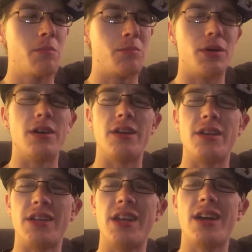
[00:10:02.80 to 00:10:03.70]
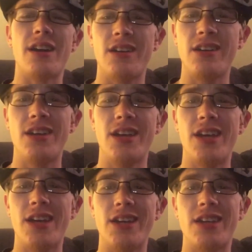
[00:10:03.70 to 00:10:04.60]
But yeah,
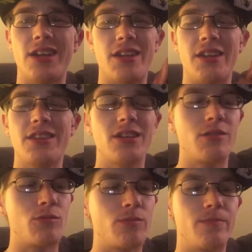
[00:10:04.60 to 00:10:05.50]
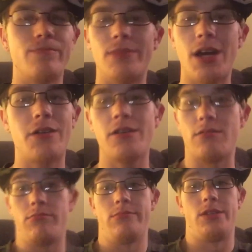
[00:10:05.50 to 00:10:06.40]
heck yeah, that thing, I don't know,
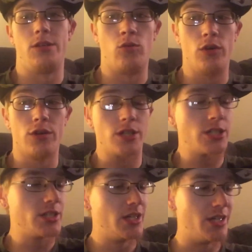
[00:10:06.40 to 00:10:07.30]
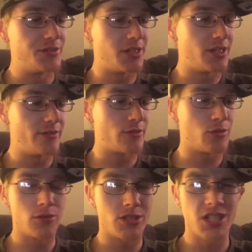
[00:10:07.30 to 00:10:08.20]
it worked. And then of
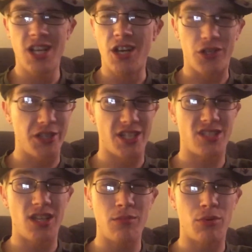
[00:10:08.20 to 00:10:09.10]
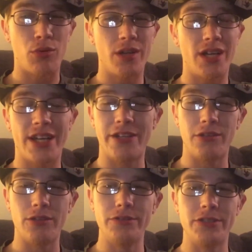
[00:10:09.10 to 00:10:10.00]
course on that same point I had to
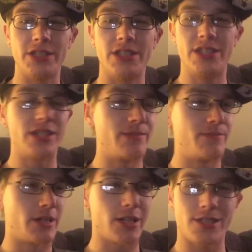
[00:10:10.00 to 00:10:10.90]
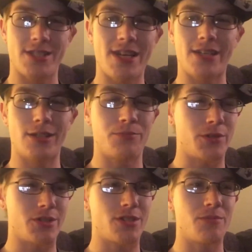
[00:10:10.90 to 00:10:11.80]
lose it. Got snagged up
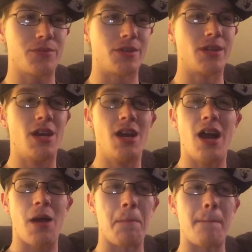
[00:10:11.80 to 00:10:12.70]
on something. I